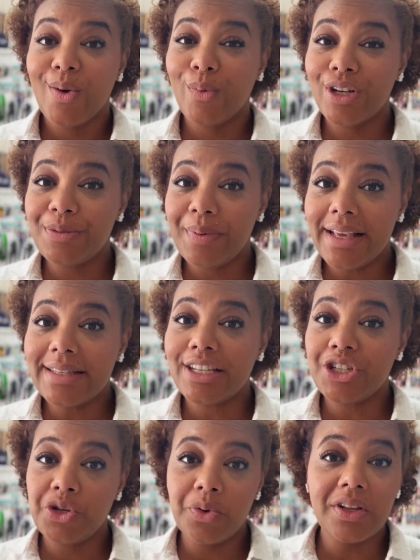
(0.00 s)
which means
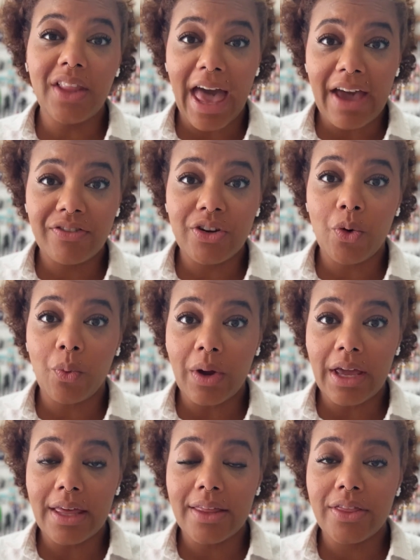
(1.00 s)
that you are left
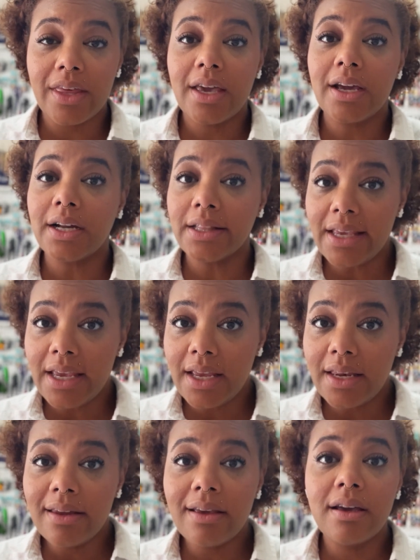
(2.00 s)
with
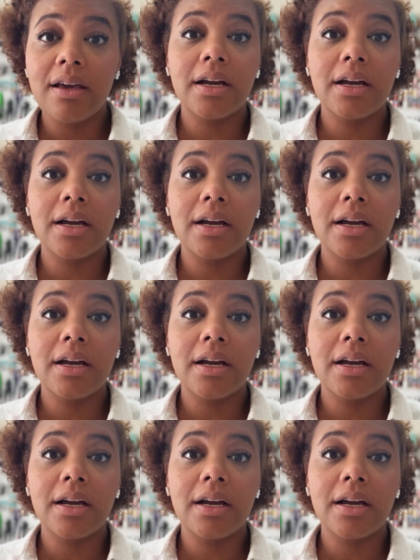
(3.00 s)
clean,